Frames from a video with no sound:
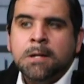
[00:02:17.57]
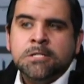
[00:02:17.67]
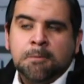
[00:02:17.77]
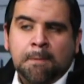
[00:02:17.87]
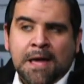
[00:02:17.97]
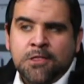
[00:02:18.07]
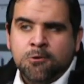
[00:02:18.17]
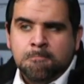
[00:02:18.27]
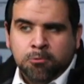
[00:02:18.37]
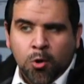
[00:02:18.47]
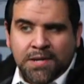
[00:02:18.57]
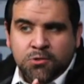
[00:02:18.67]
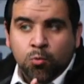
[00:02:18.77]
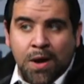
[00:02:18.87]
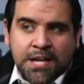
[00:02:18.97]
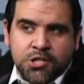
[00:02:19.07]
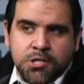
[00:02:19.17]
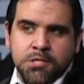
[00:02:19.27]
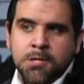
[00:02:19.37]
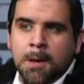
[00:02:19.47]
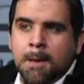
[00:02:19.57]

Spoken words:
to pay their employees' wages,